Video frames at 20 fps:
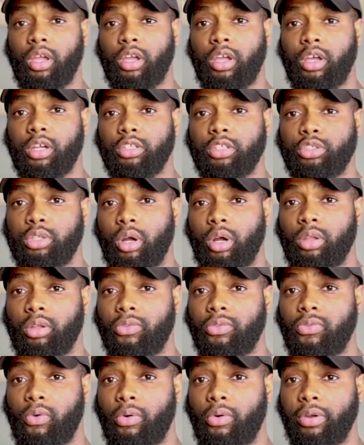
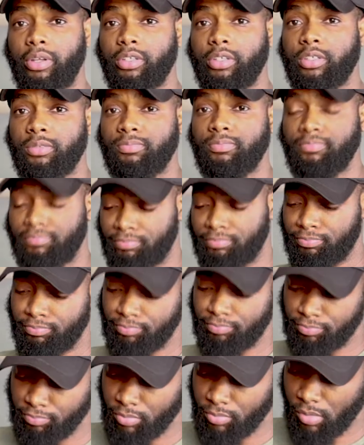controller for it.
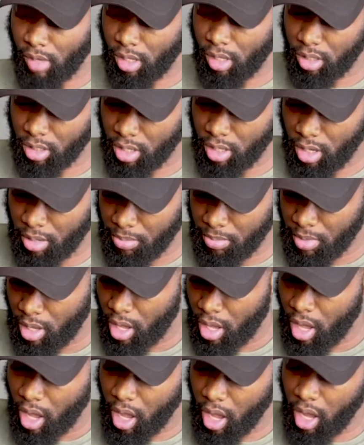Yep.
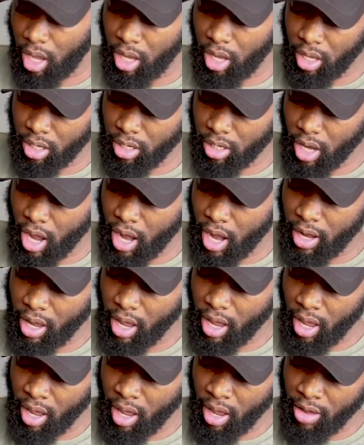And I
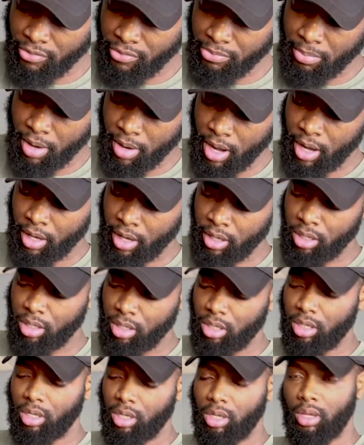have my
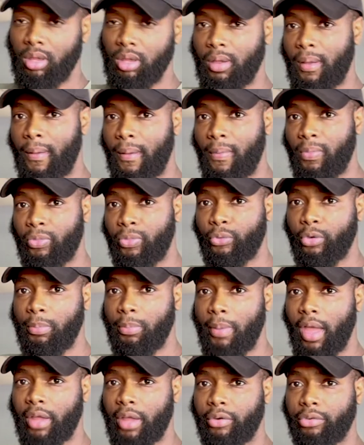3
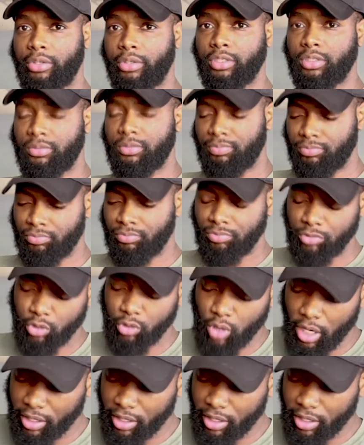batteries, so